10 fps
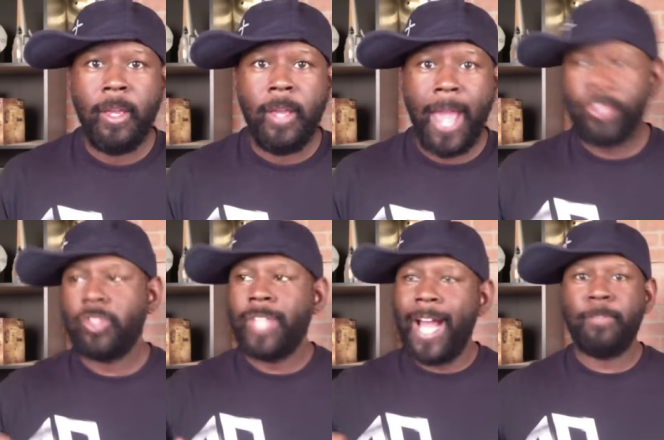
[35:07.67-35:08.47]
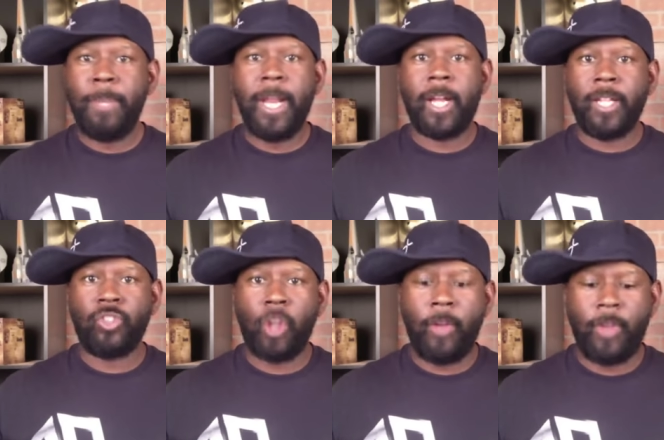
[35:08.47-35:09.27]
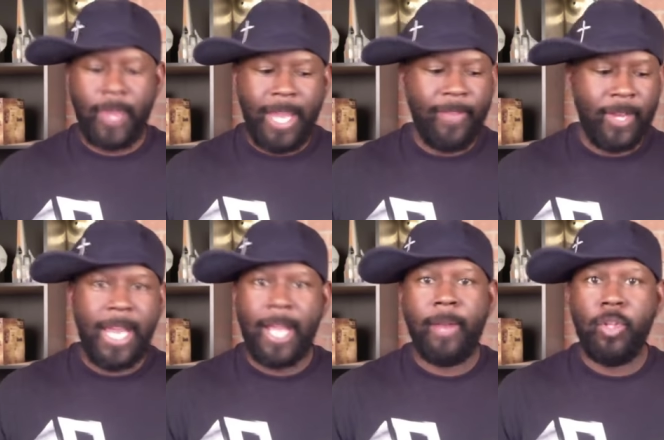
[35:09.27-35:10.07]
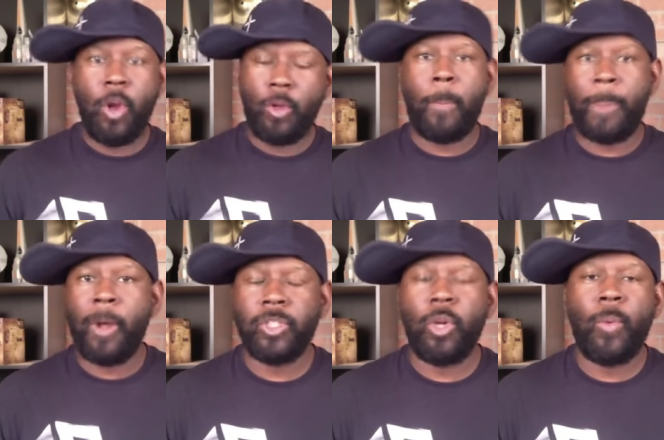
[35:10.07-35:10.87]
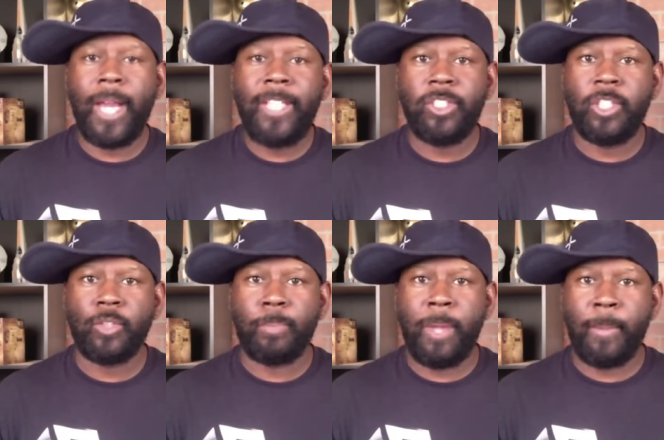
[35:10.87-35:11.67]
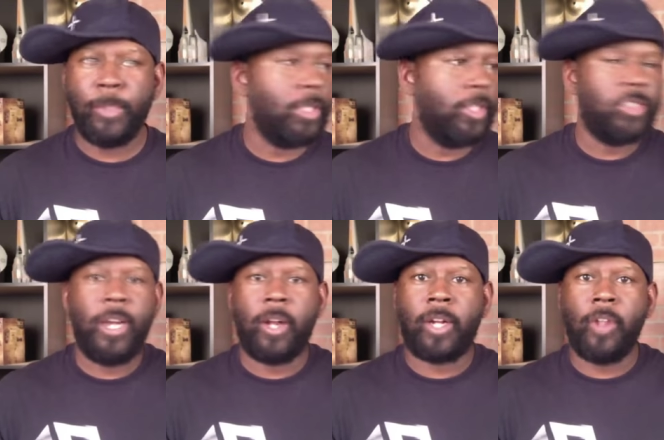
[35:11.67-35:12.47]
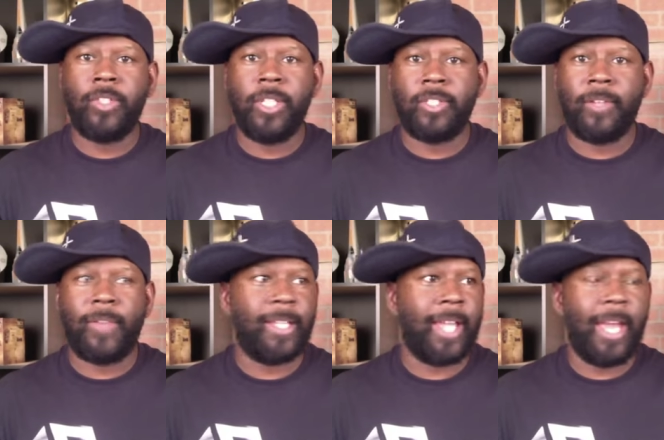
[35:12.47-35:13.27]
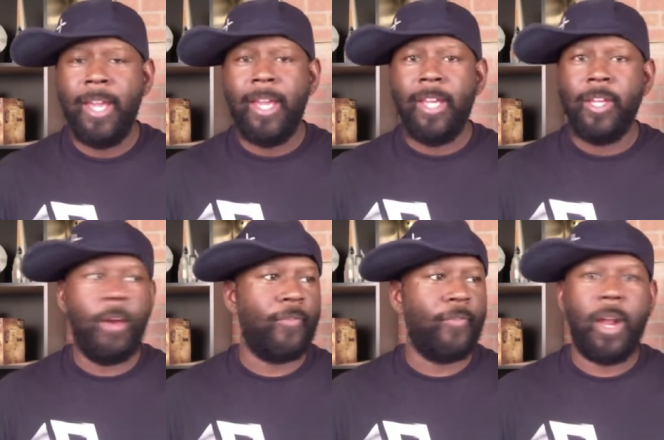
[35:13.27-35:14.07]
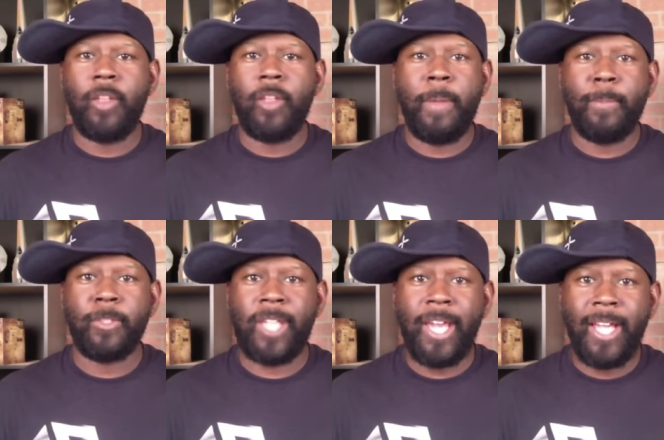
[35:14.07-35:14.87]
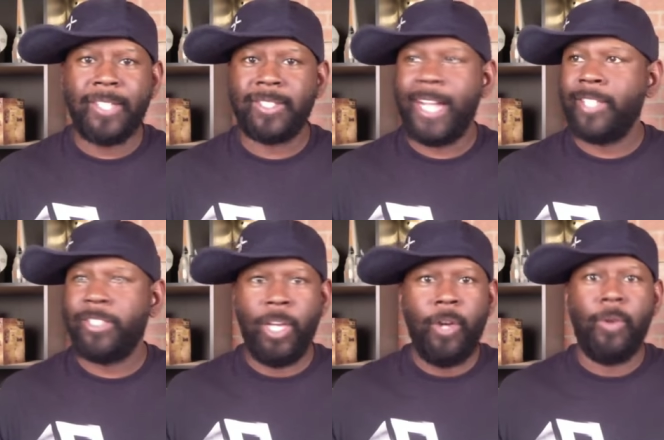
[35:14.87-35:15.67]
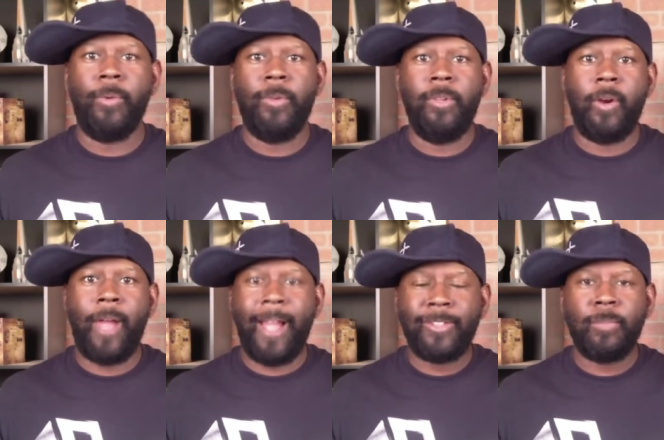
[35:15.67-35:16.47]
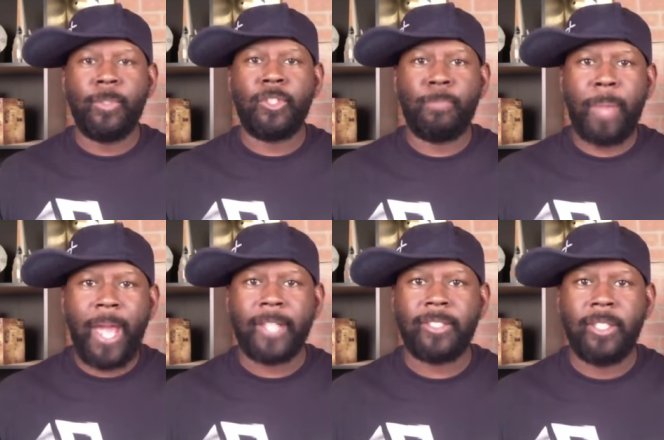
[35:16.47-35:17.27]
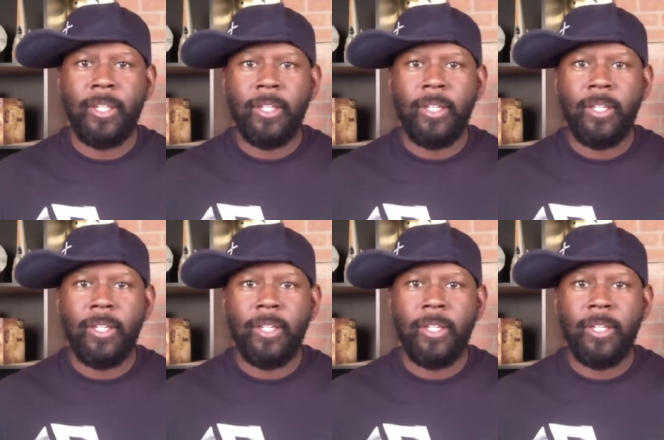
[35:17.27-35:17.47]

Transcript: Exercise being a conservative even in, you know, your personal relationships with people. So you're sitting there cursing and stuff like that, you know, in front of other people's kids. like, dude, you know, have some respect, you